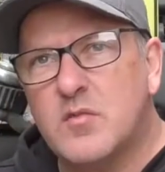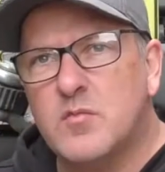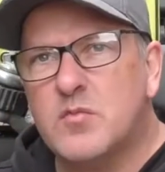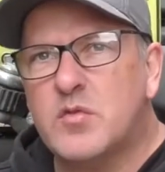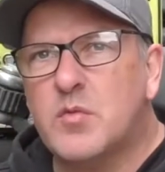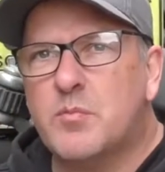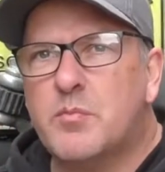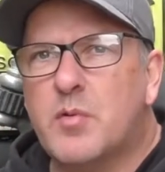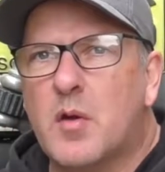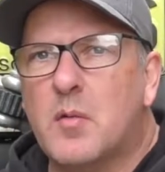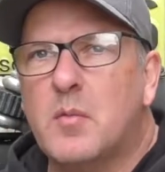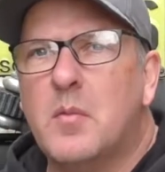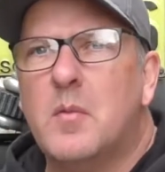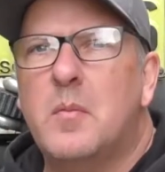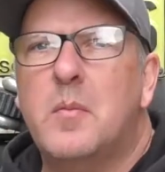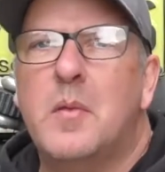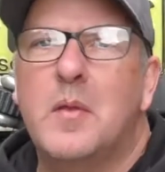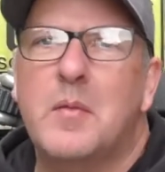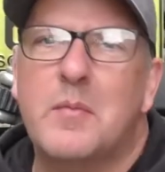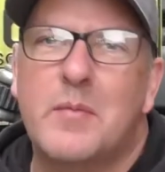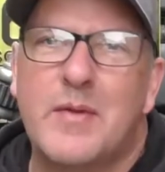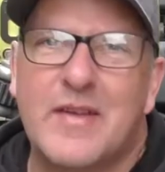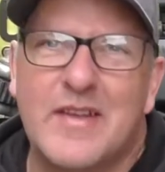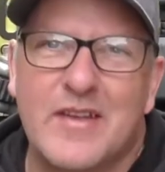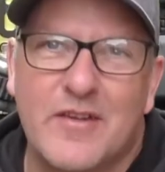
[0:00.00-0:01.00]
them to
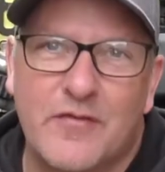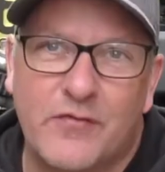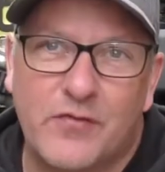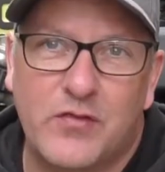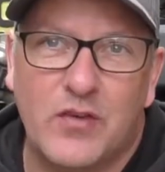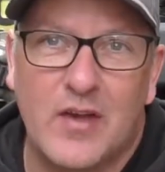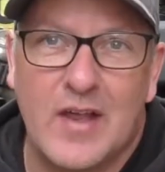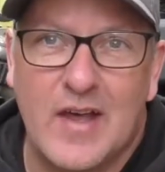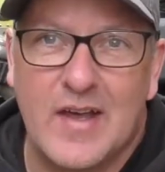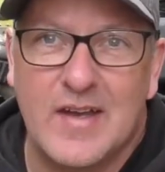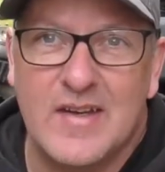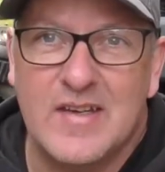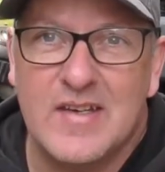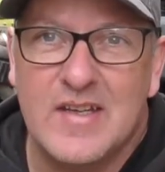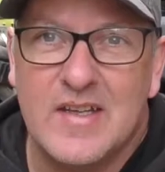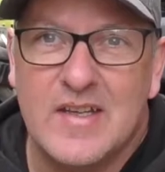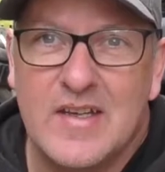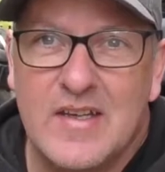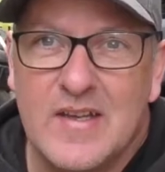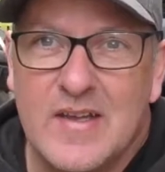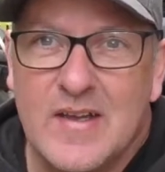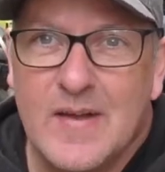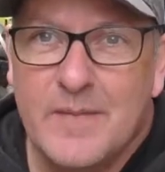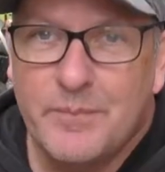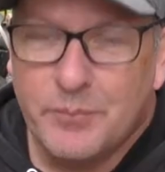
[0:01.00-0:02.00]
probably be a flood,
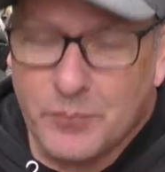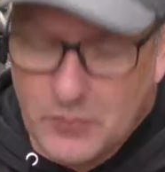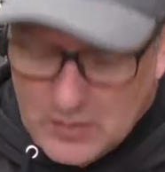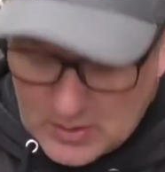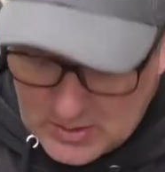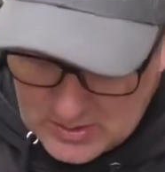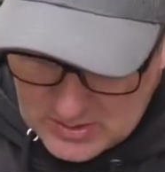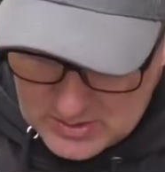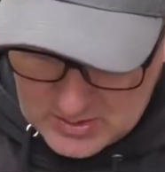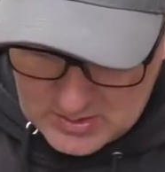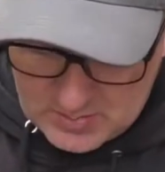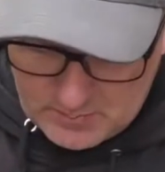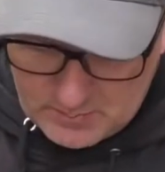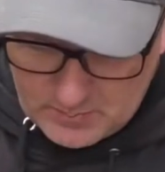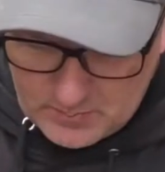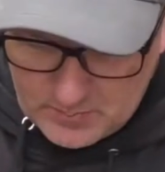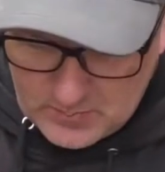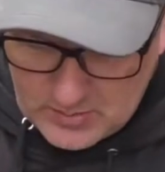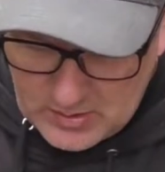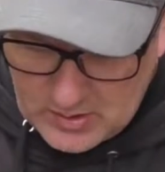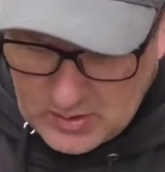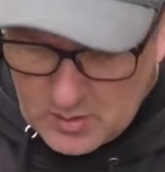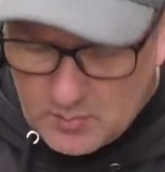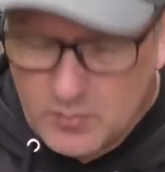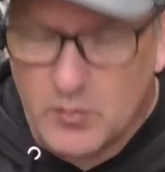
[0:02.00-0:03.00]

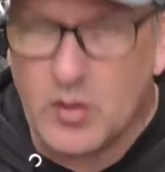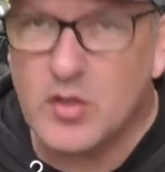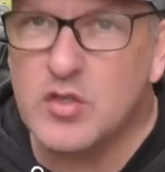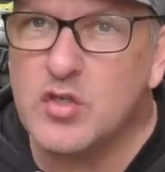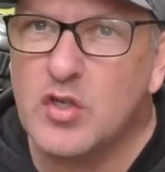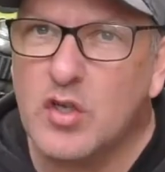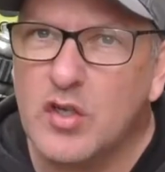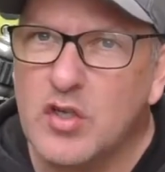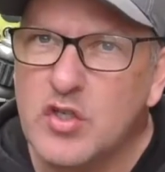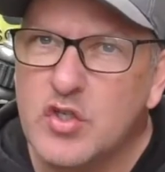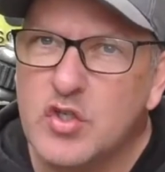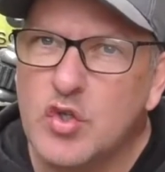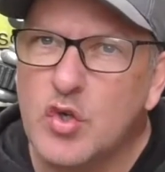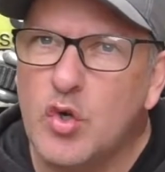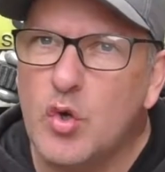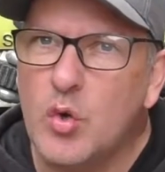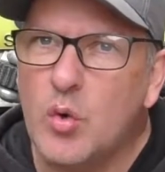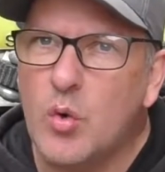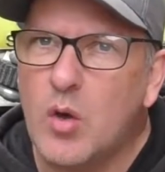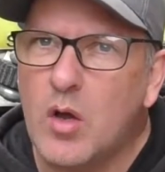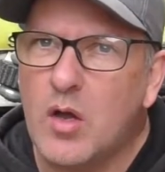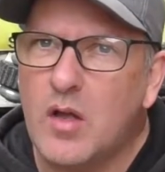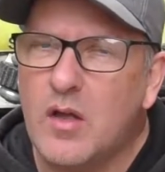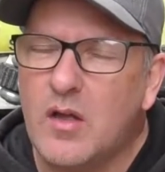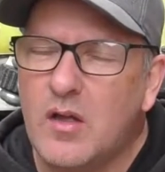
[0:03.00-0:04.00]
and I'm not entirely
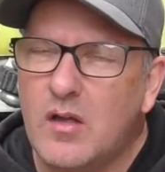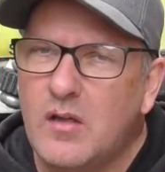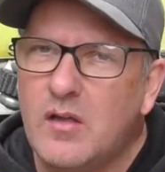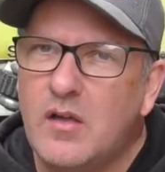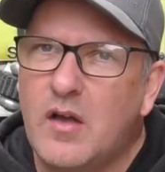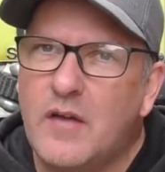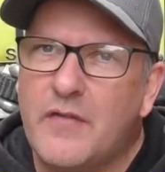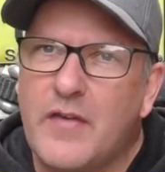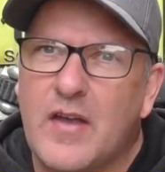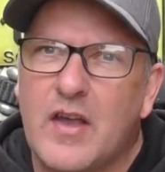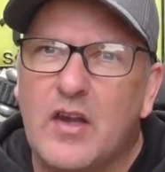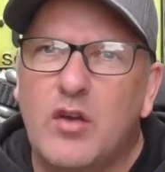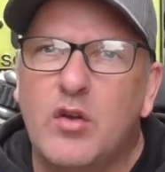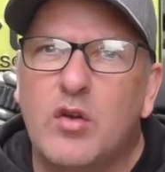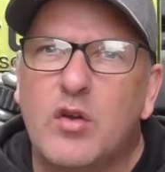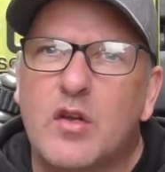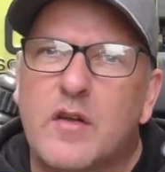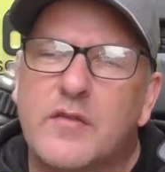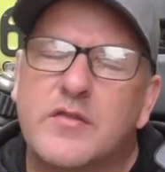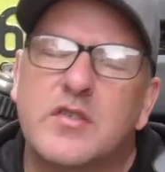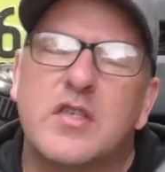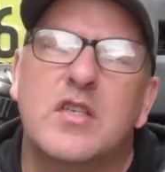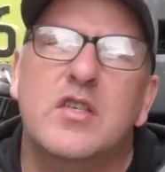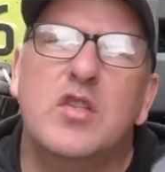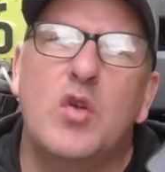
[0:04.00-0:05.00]
sure. I've had a look,
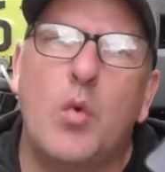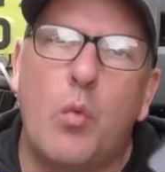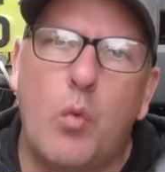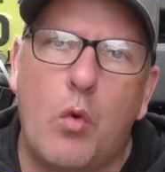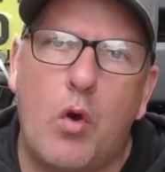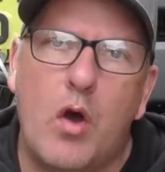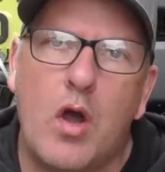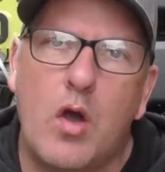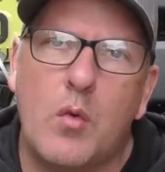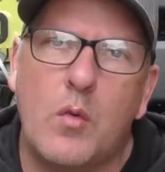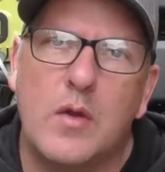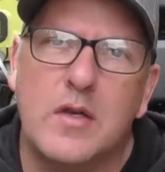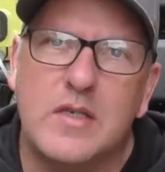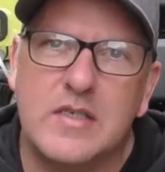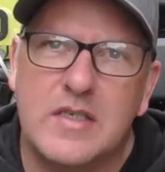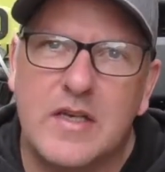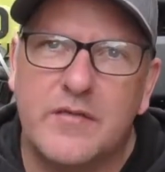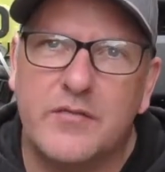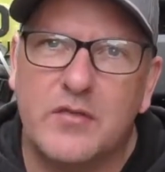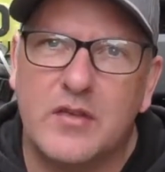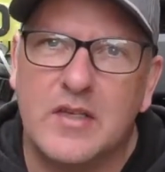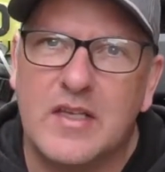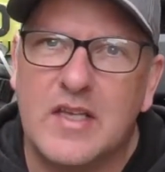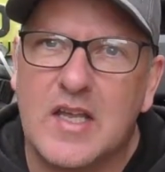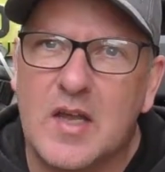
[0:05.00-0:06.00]
I've seen the white ones
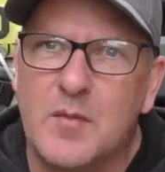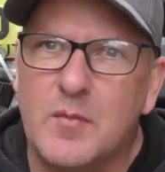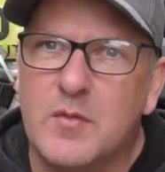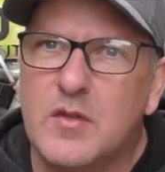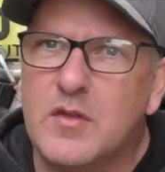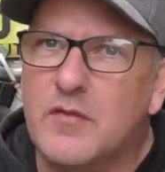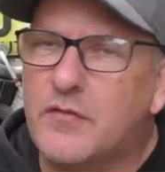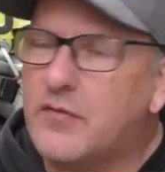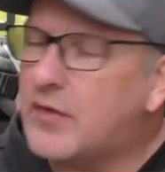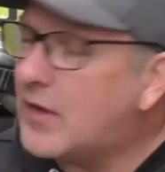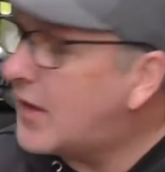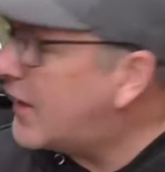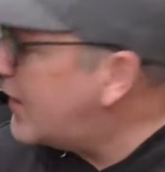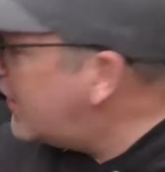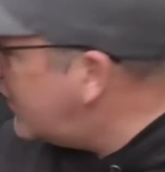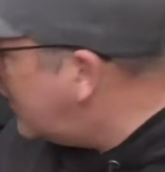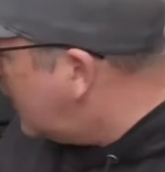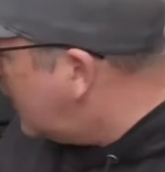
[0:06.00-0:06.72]
definitely come in the flood,